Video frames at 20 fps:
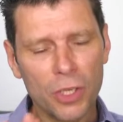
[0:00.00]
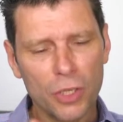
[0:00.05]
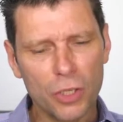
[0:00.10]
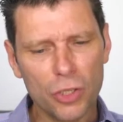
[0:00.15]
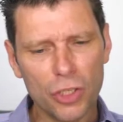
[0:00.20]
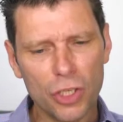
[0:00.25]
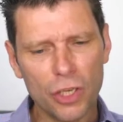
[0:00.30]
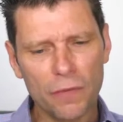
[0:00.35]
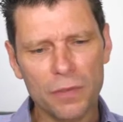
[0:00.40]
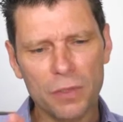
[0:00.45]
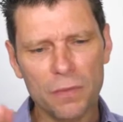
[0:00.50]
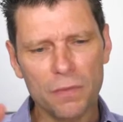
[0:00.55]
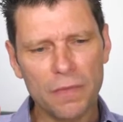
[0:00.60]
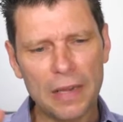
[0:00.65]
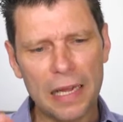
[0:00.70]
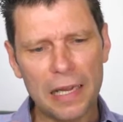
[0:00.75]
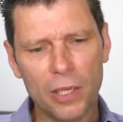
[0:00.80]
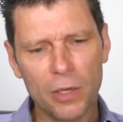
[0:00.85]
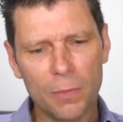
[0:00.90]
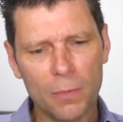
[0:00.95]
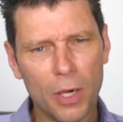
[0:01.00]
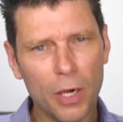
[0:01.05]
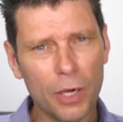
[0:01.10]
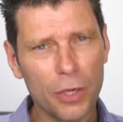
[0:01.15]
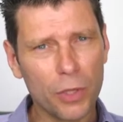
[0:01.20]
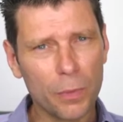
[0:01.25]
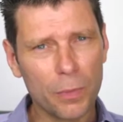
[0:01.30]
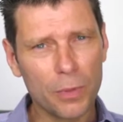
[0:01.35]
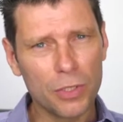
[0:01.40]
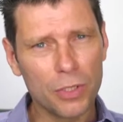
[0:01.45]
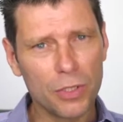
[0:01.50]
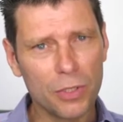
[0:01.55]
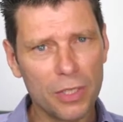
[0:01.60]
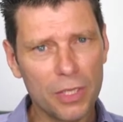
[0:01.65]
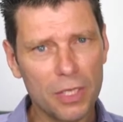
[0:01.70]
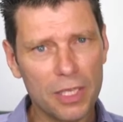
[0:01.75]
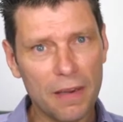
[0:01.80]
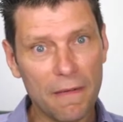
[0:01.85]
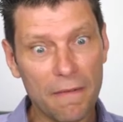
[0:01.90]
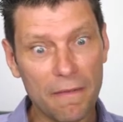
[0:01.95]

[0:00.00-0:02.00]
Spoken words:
service and value, market opportunity,